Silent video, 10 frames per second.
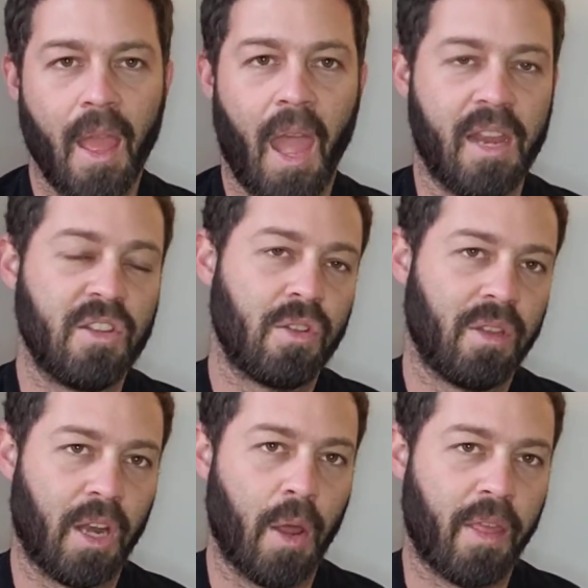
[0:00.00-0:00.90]

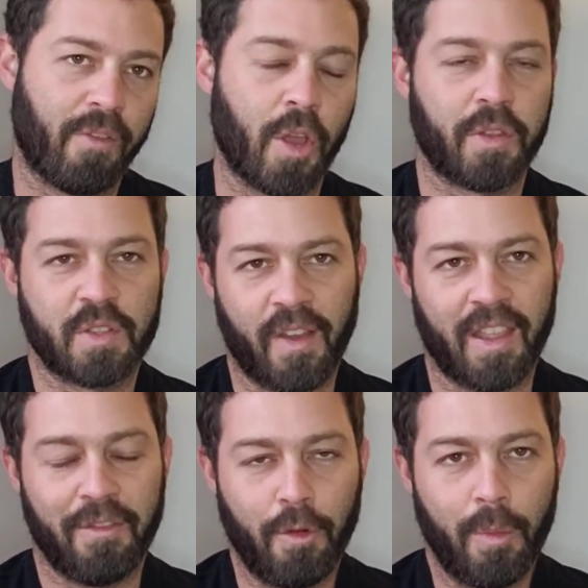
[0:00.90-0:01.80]
They've got this
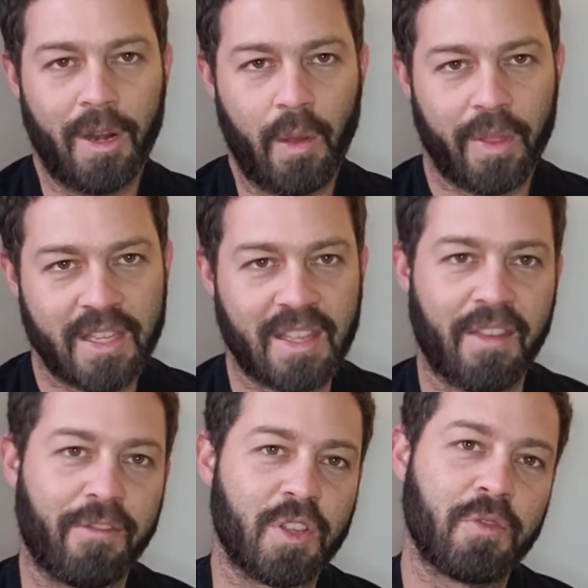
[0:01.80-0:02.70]
funky formula where they say the
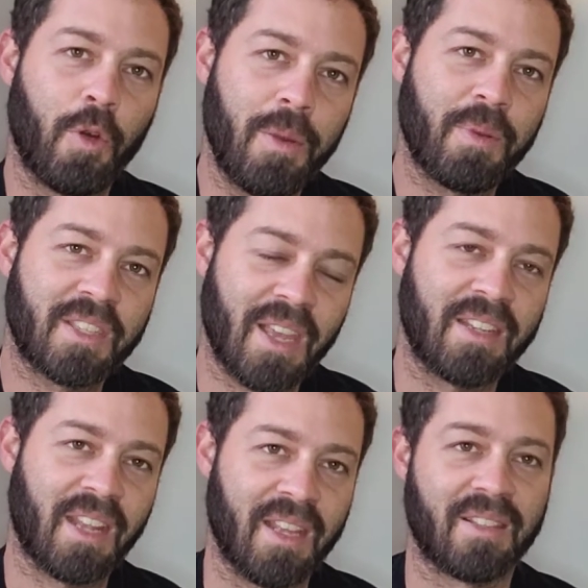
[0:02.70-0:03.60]
first
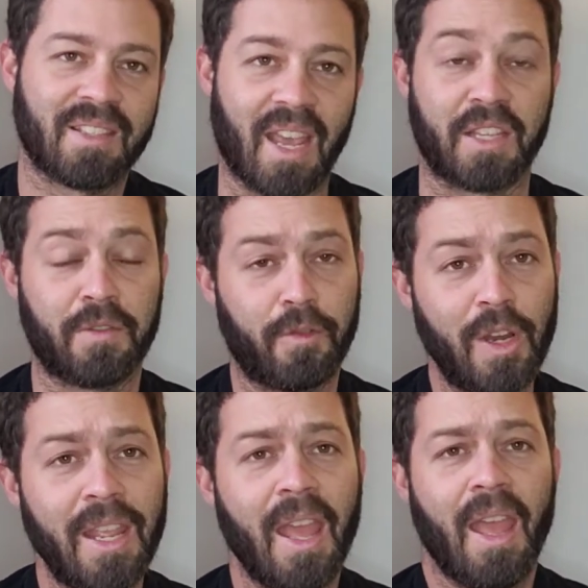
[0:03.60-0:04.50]
40% is
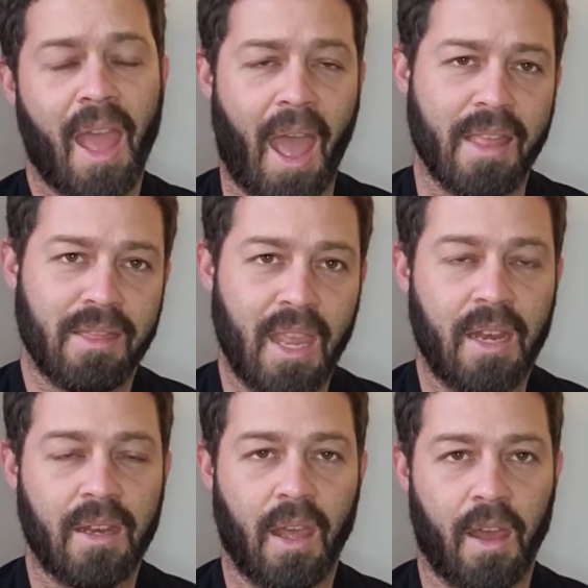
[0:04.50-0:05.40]
tax-free, and
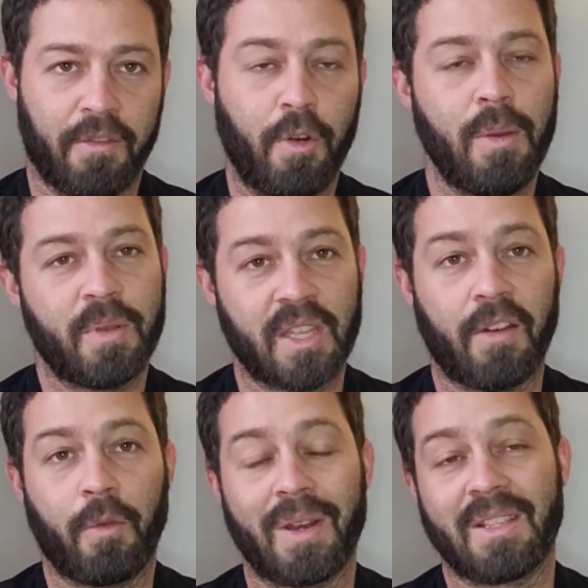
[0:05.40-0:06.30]
then 40%
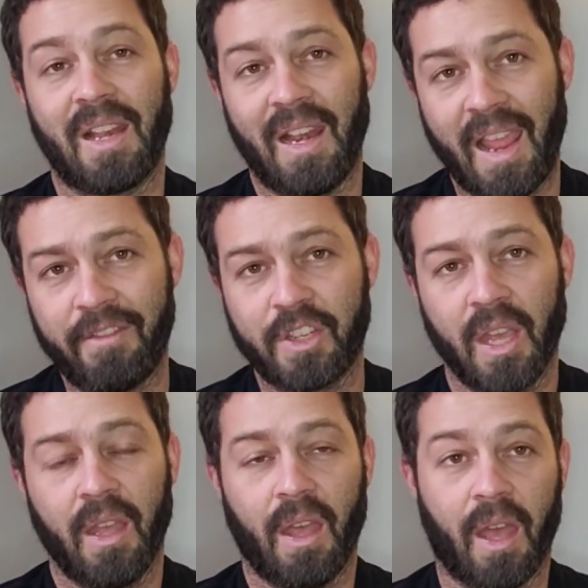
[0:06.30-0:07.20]
of what is left,
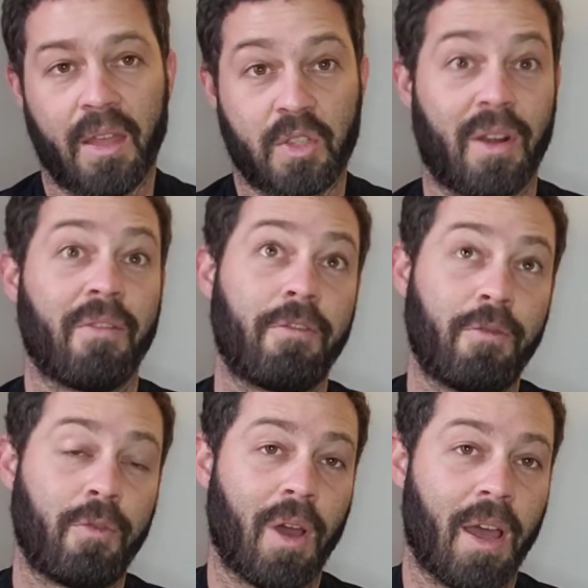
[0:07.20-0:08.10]

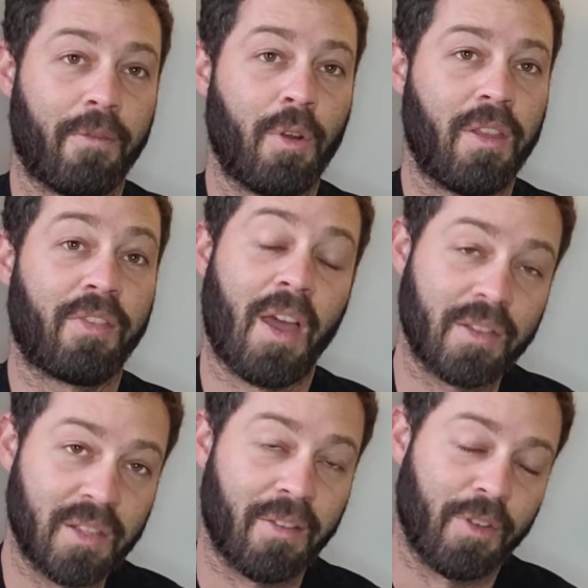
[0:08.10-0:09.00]

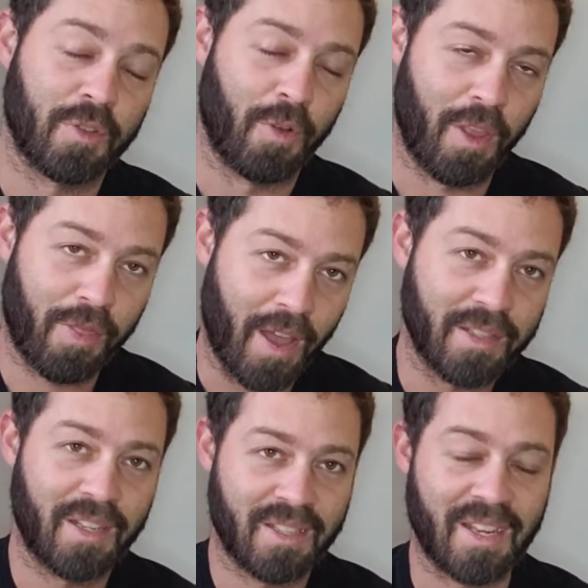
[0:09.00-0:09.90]
40,000, the first
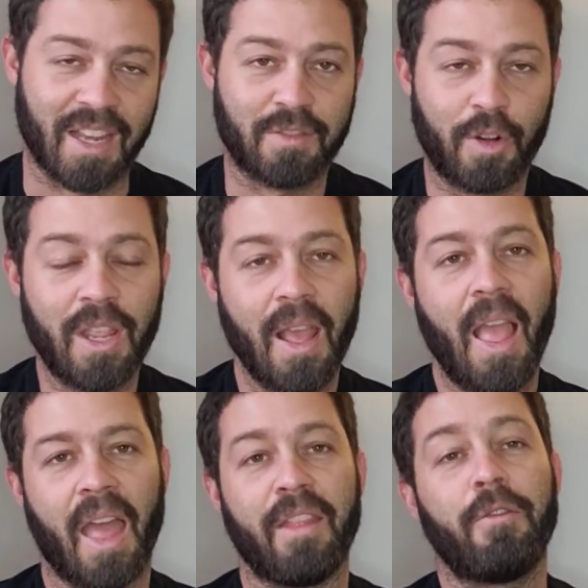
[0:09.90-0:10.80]
40,000 is tax-free,
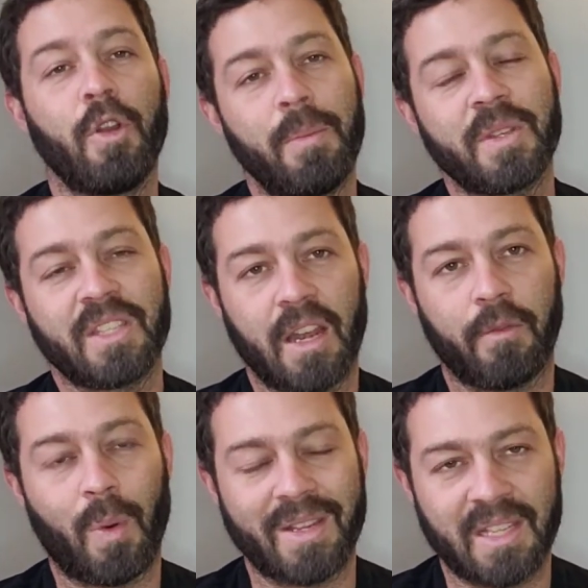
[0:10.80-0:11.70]
and then 40%
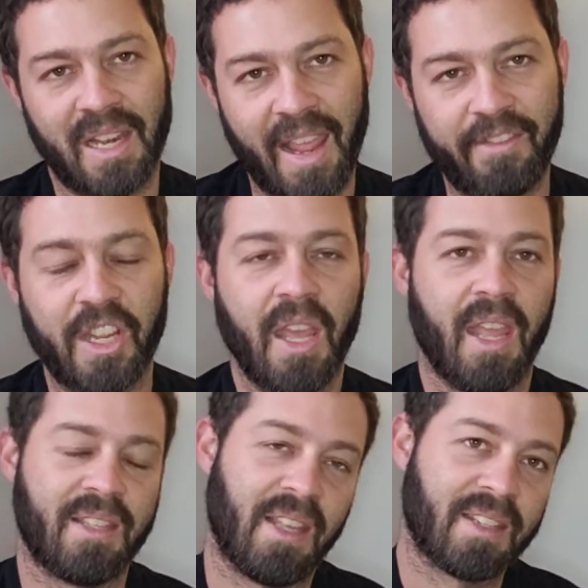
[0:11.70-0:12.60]
of what is left
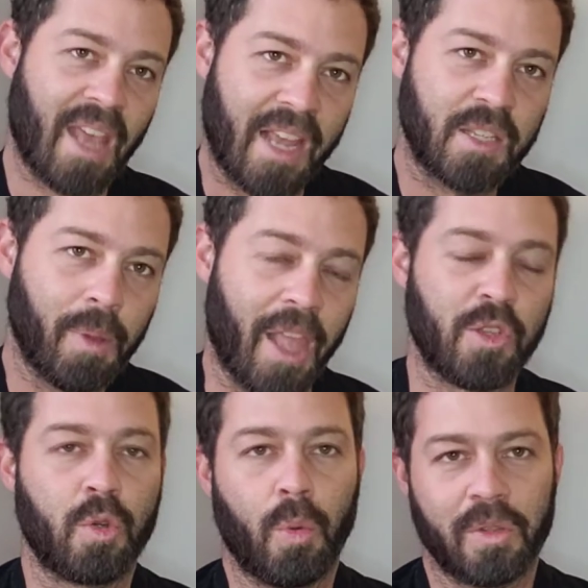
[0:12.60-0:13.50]
is then taxable at
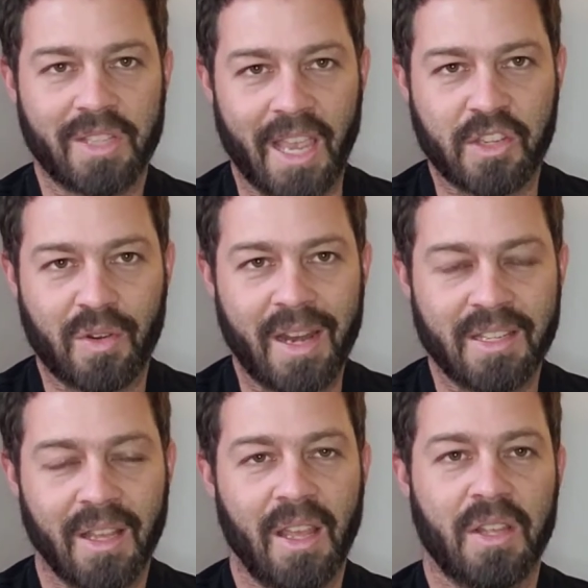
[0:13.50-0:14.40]
your normal tax rate.
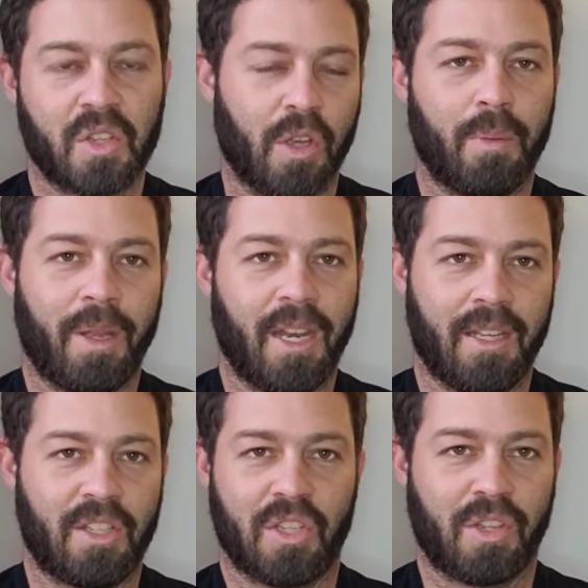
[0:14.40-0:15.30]
So, but
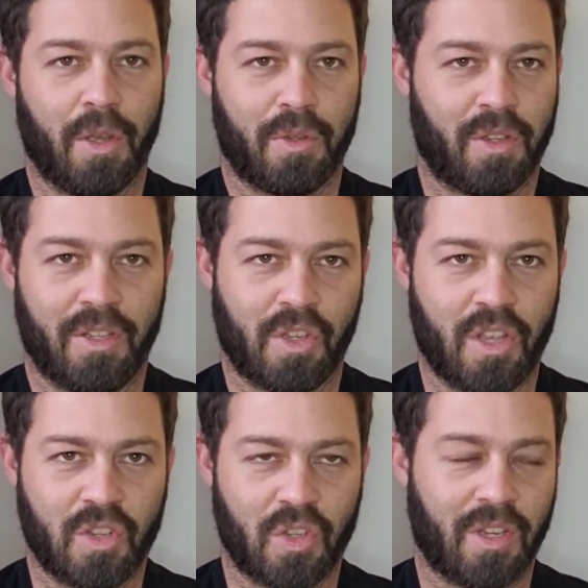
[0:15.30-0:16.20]
it just goes and it
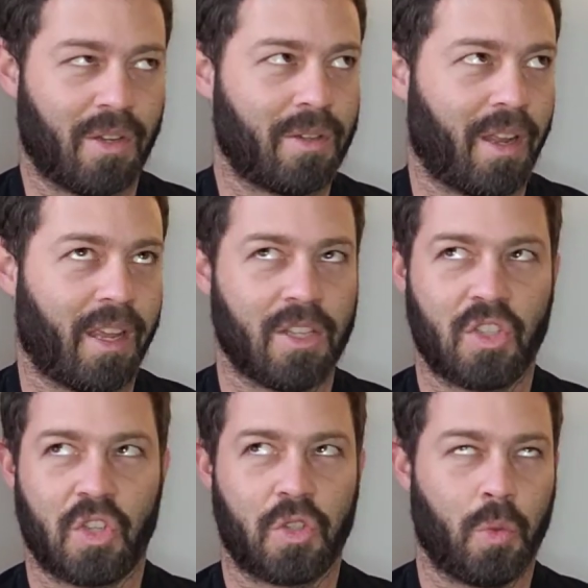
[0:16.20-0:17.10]
changes, and
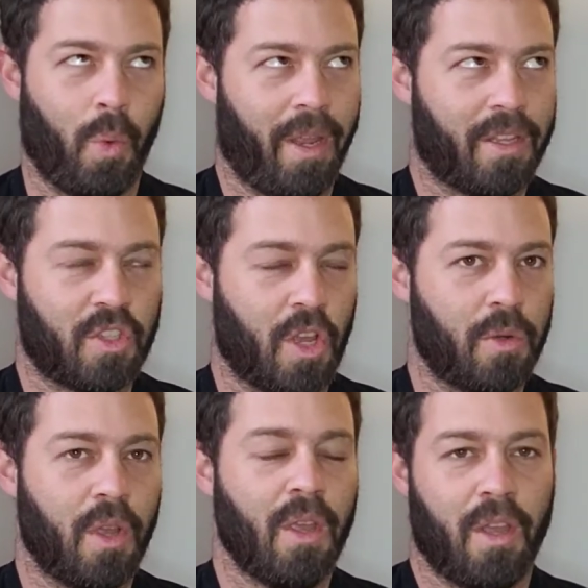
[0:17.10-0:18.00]
it's just weird. So
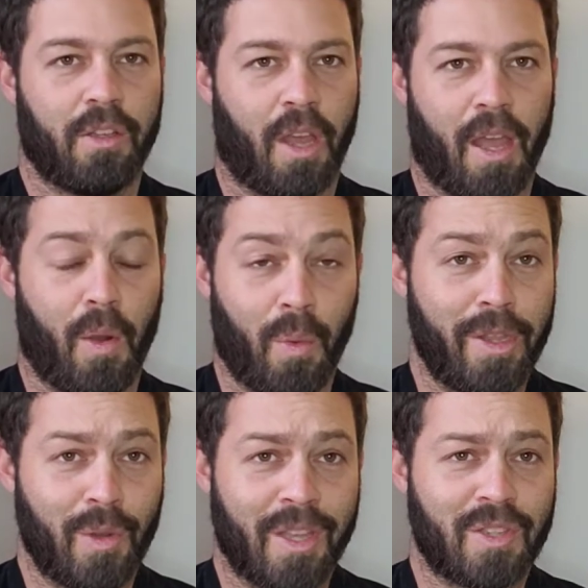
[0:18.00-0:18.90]
when
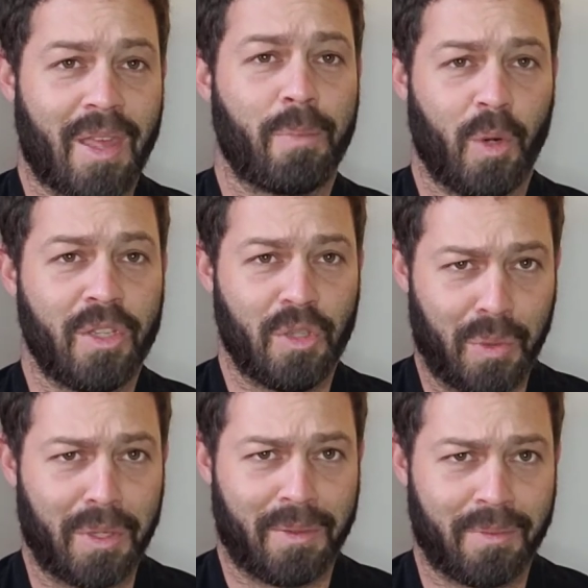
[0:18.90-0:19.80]
you get to that point, you
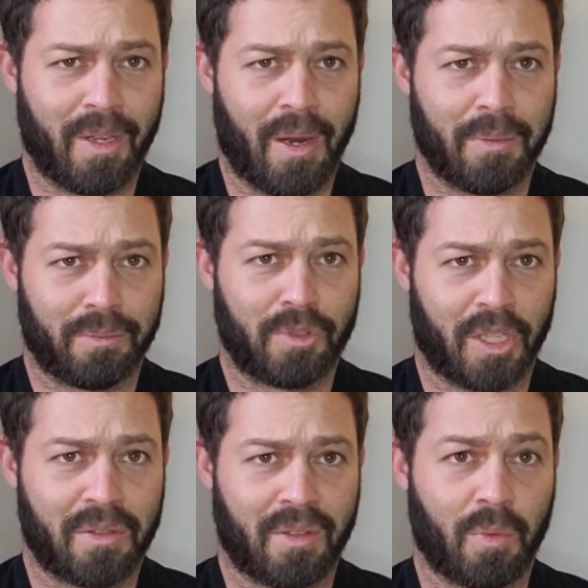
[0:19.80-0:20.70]
can,
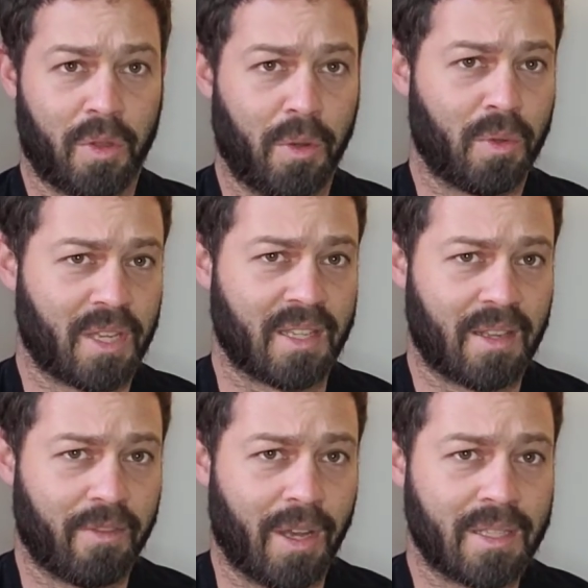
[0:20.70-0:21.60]
check with your tax
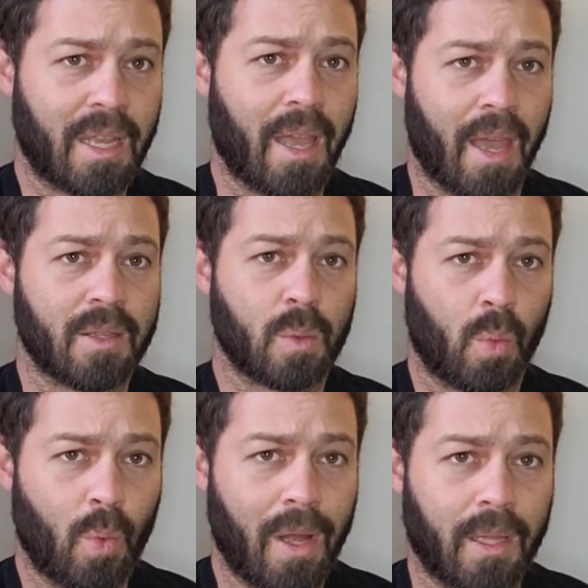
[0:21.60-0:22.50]
advisor as
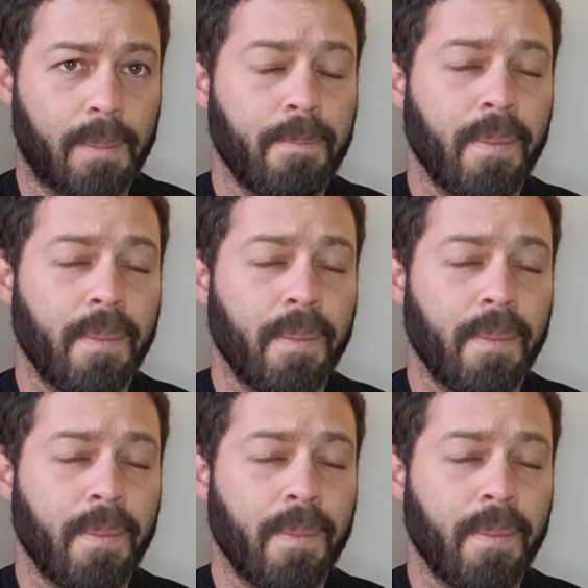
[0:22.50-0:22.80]
well.